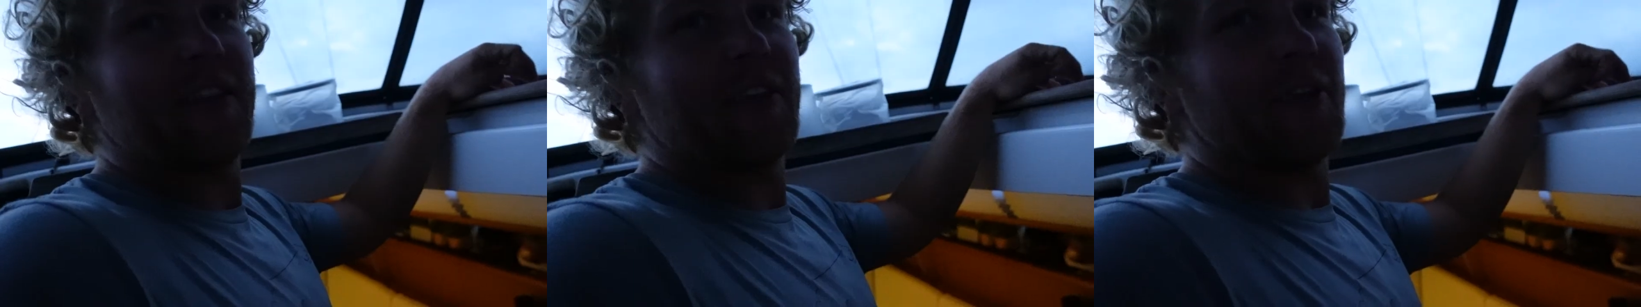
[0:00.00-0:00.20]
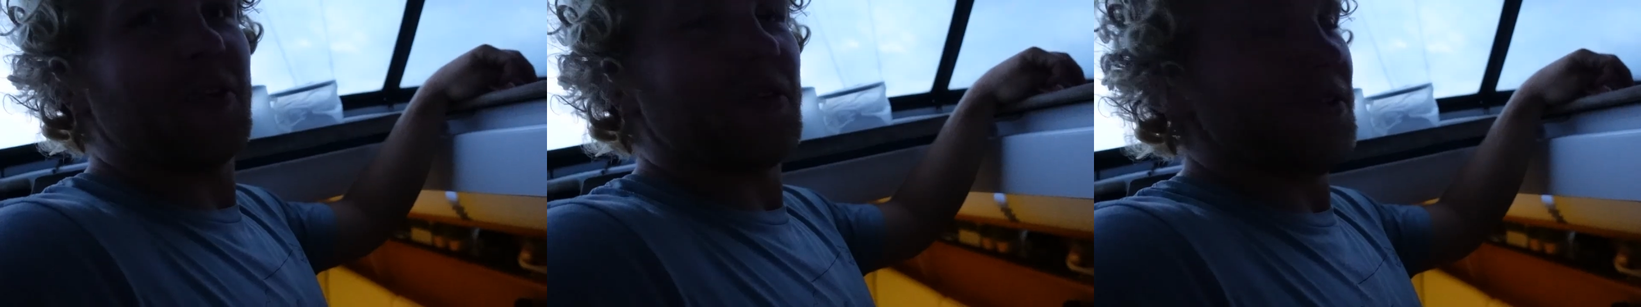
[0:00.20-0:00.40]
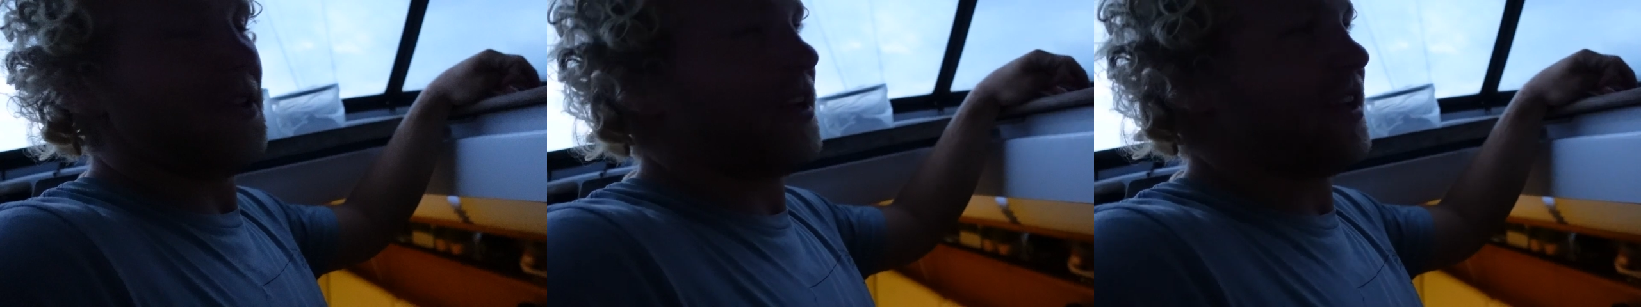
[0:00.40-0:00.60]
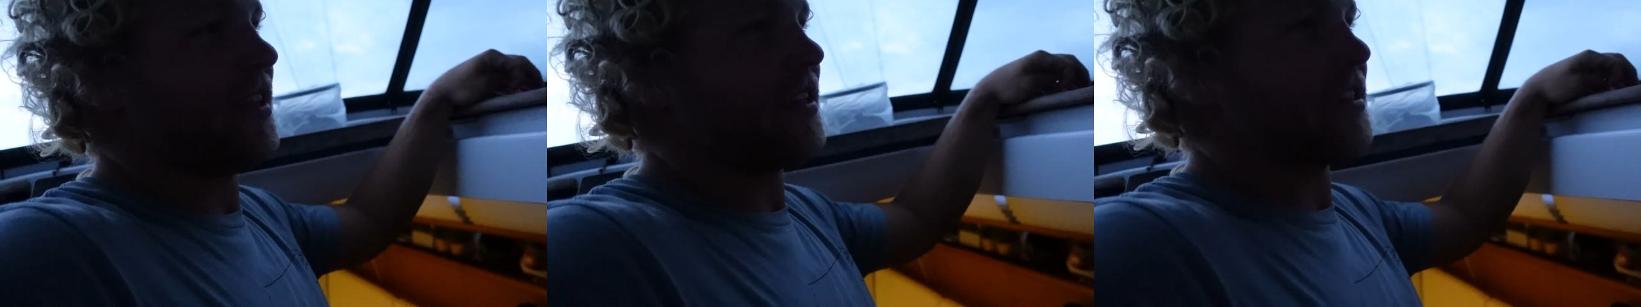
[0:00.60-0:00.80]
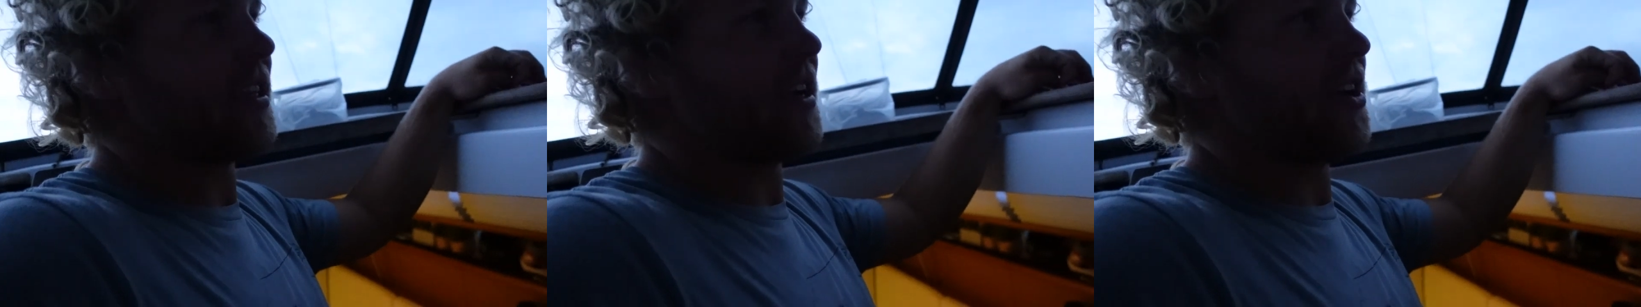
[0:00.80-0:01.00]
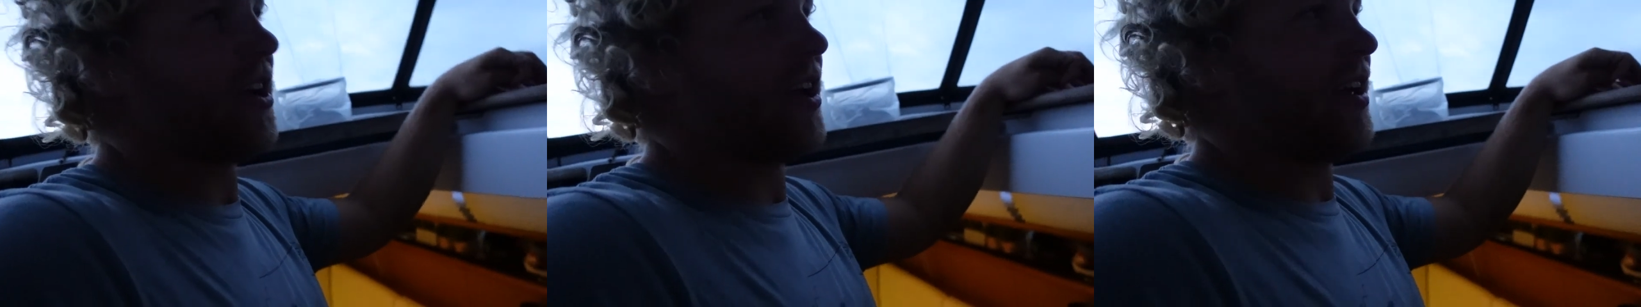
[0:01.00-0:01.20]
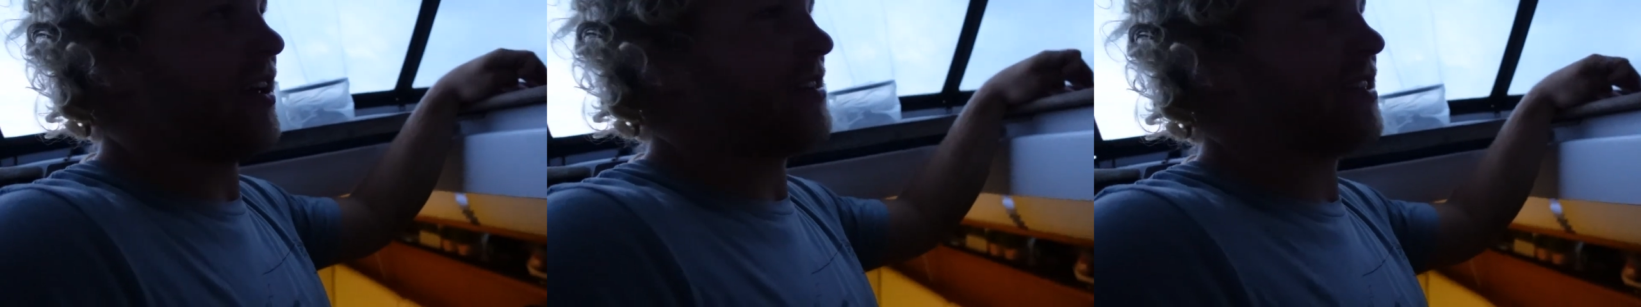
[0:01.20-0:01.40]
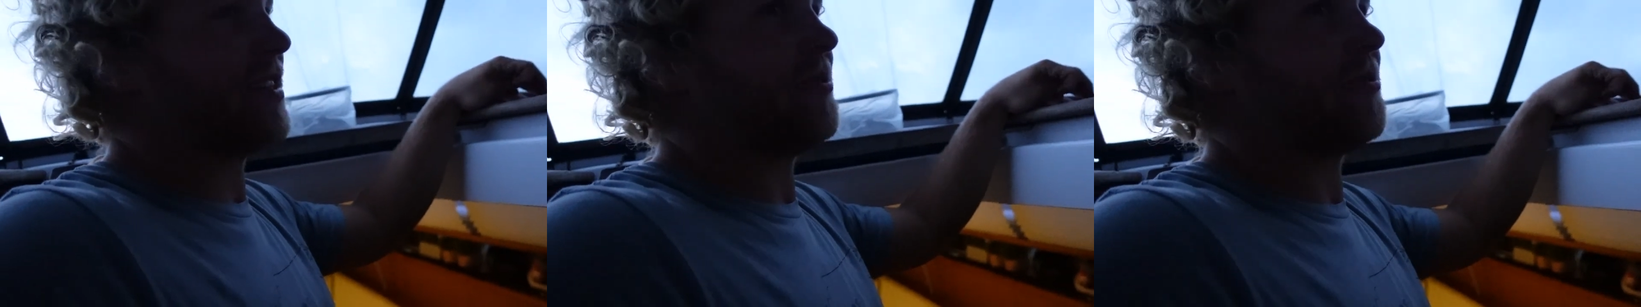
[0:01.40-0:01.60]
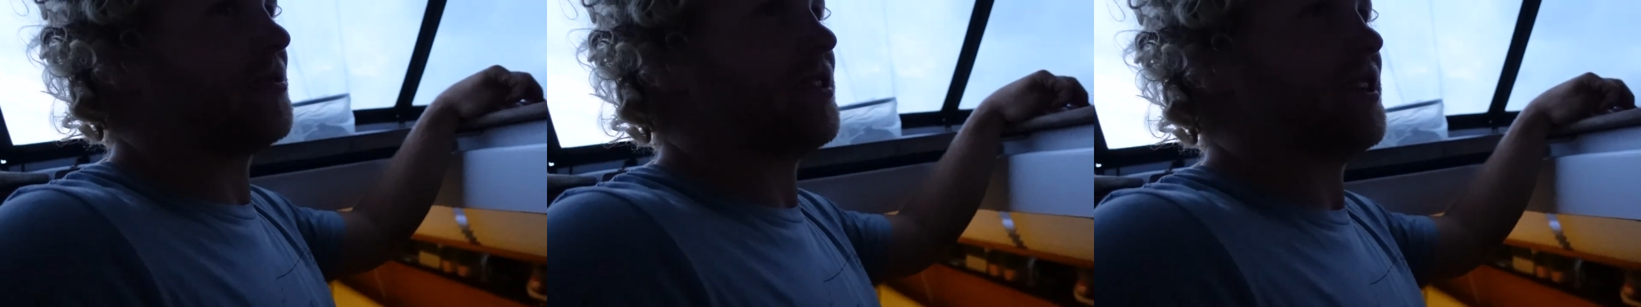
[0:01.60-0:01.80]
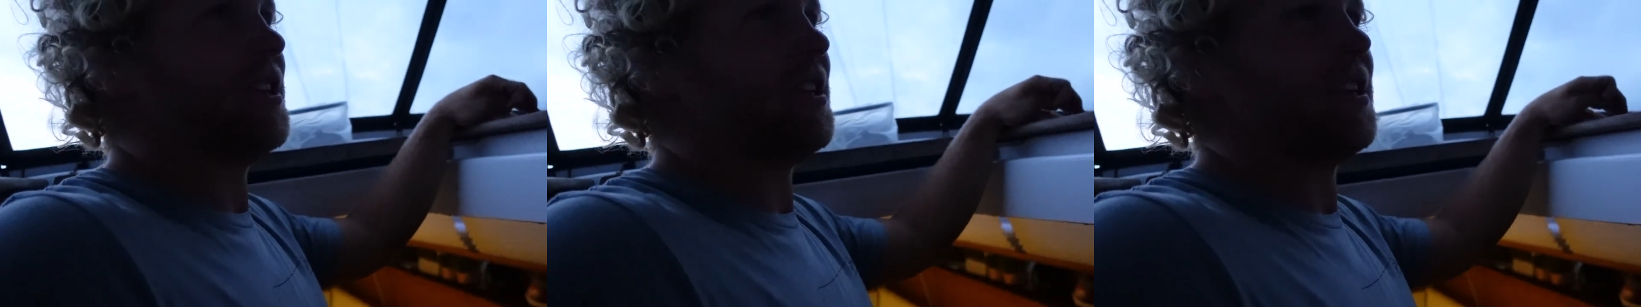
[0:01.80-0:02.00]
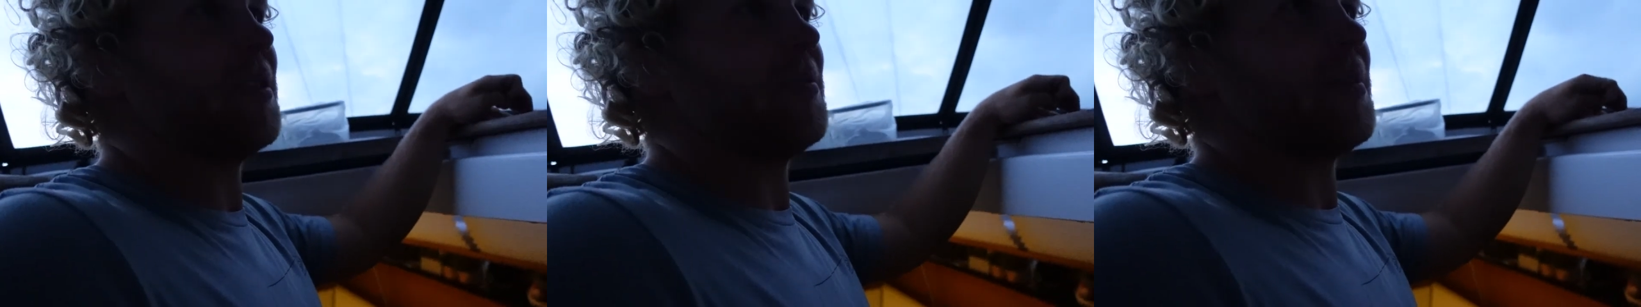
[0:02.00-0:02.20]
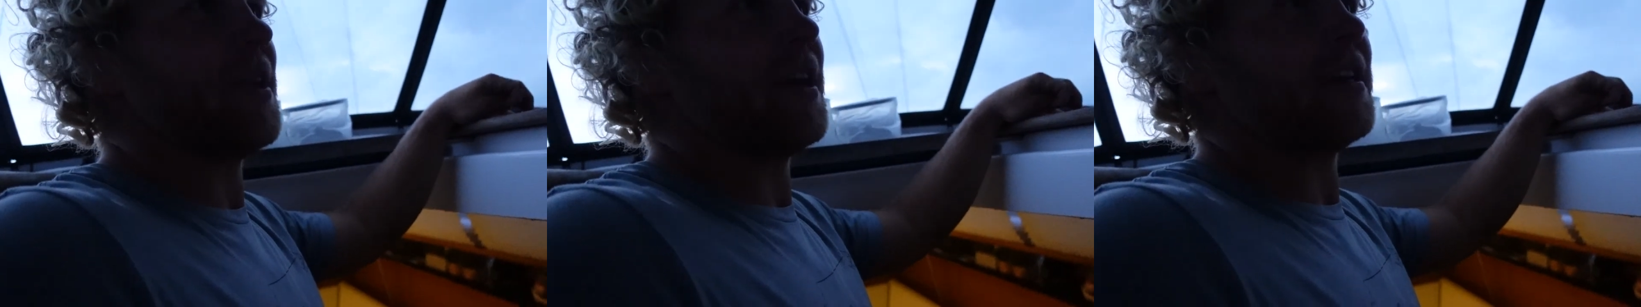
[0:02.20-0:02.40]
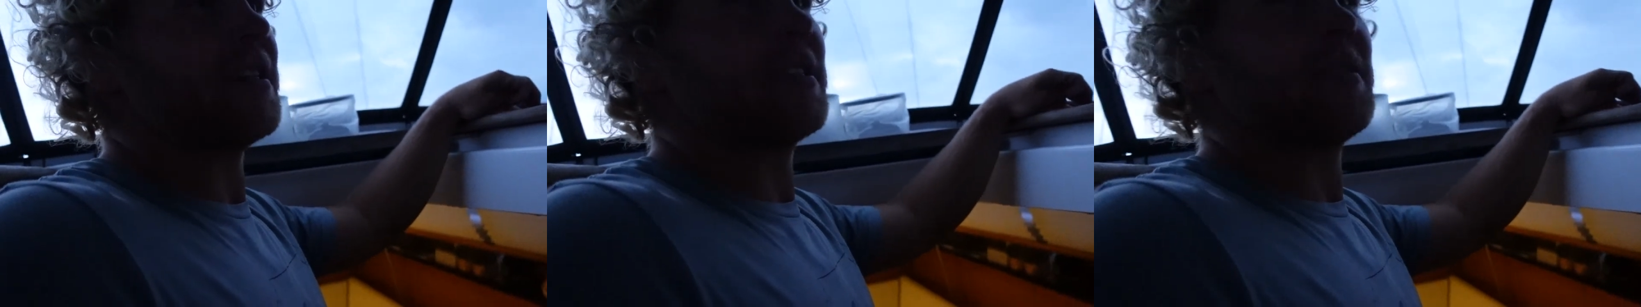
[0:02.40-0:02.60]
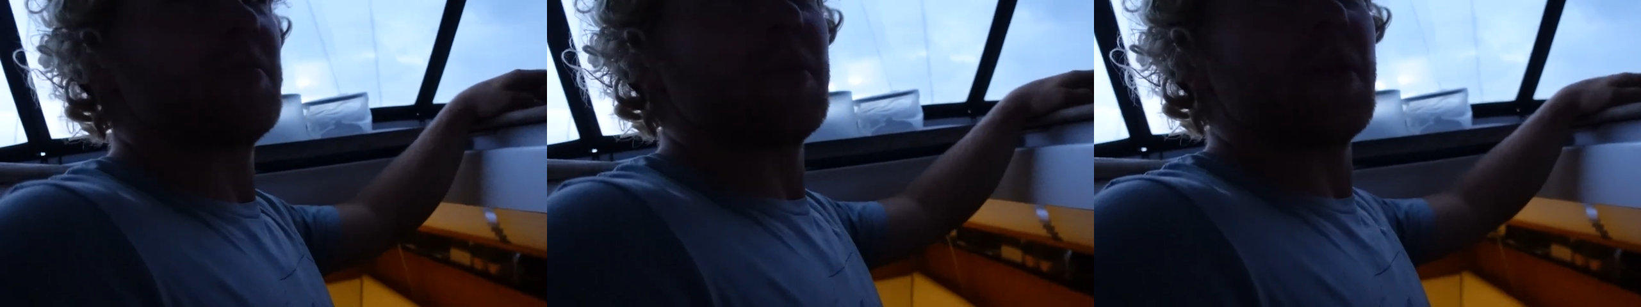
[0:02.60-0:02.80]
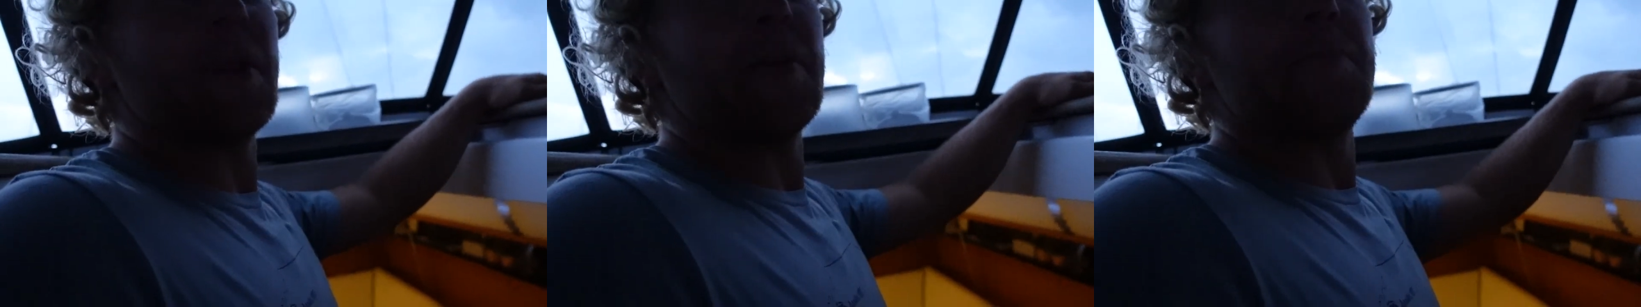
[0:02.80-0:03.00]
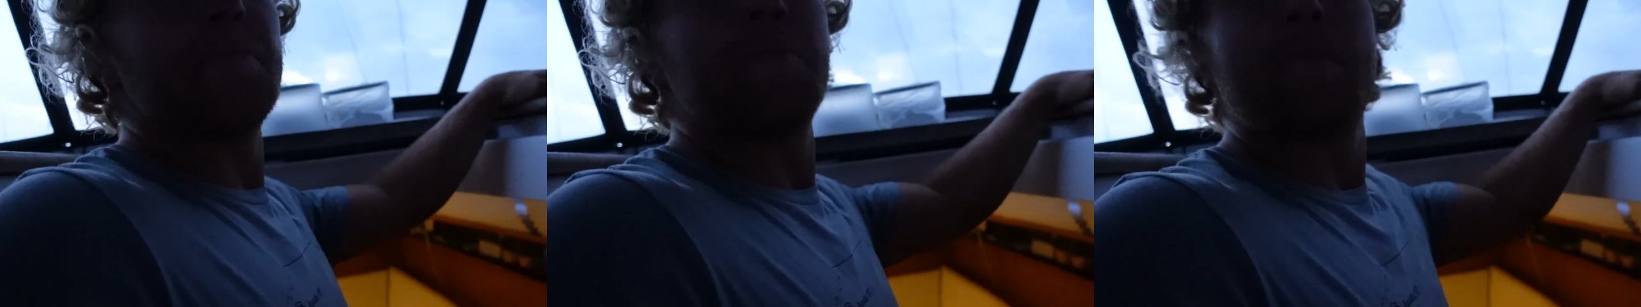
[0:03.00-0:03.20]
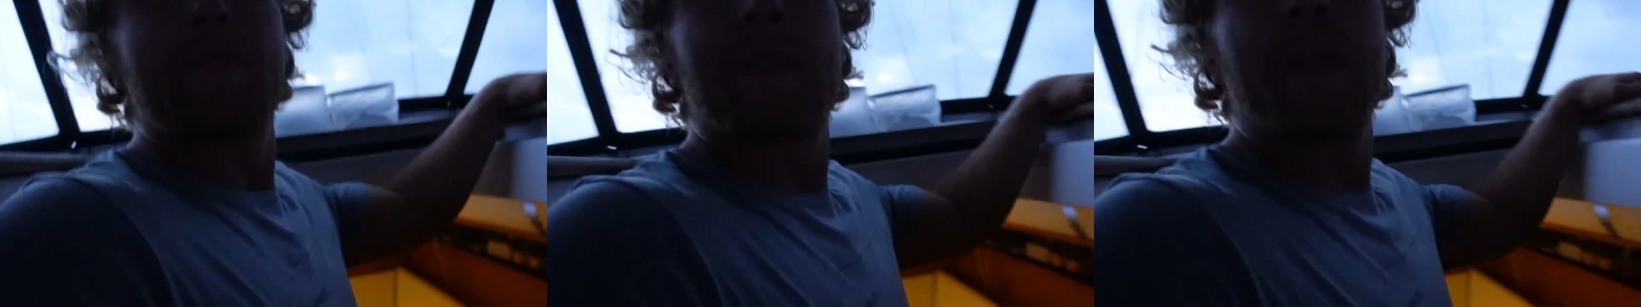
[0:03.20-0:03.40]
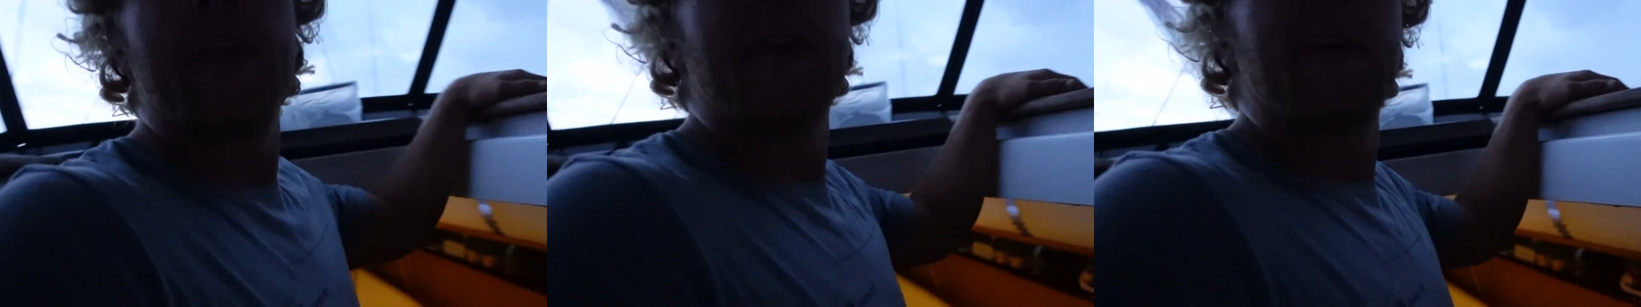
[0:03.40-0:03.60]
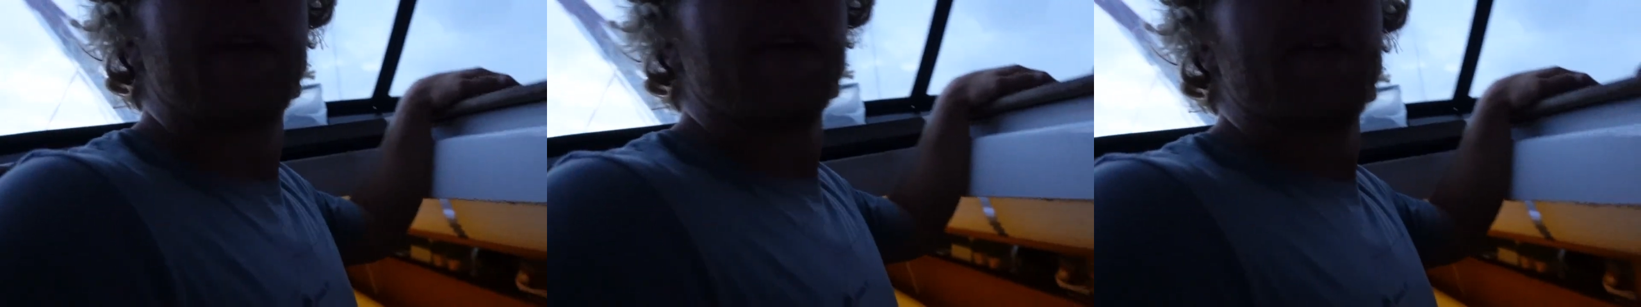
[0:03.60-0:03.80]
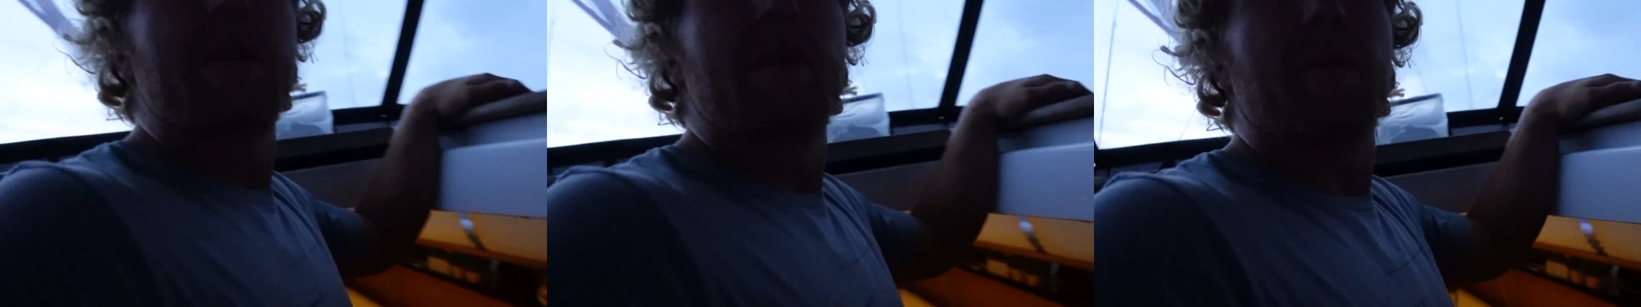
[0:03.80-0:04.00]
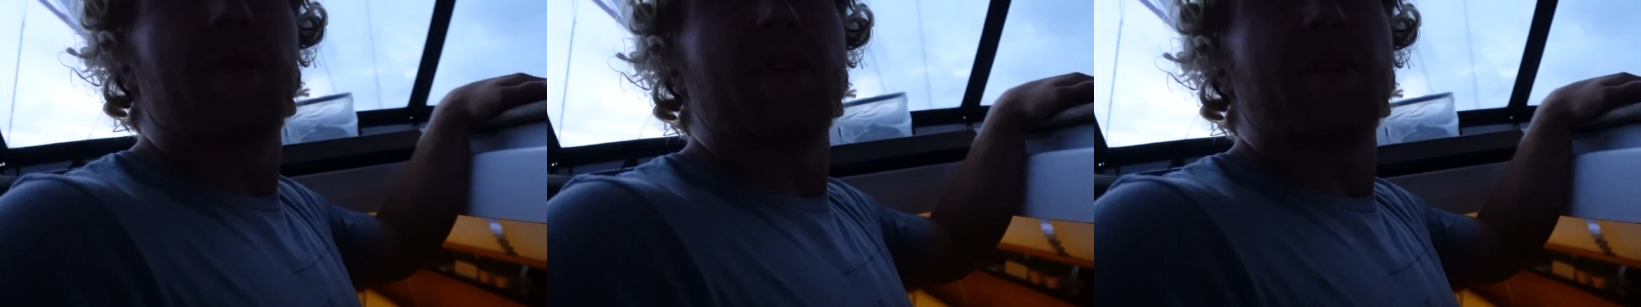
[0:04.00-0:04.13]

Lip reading: Nobody's mouth can be seen.